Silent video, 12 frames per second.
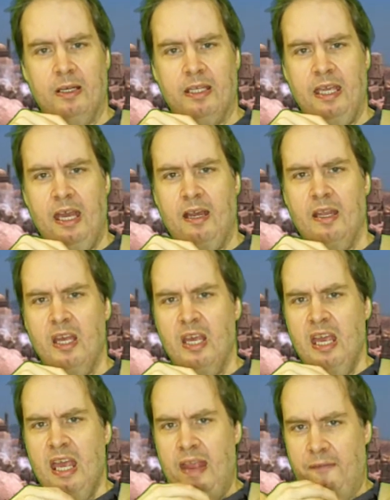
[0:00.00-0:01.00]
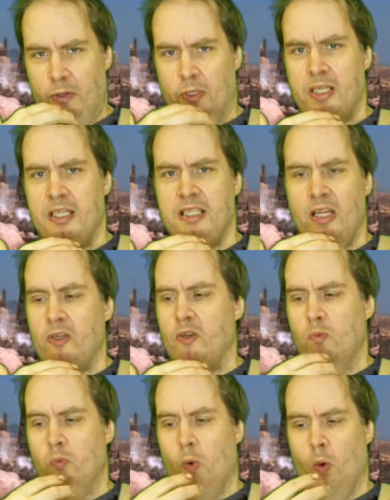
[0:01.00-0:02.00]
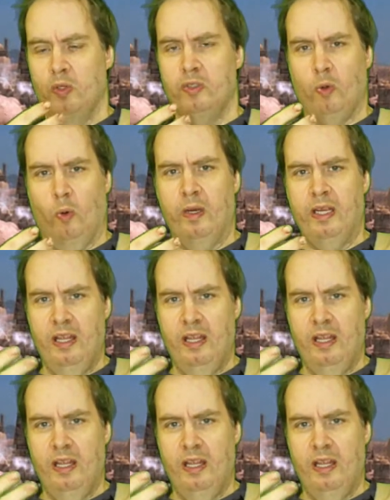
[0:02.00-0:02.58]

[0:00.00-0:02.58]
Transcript: Again, if you're looking to tell a good war story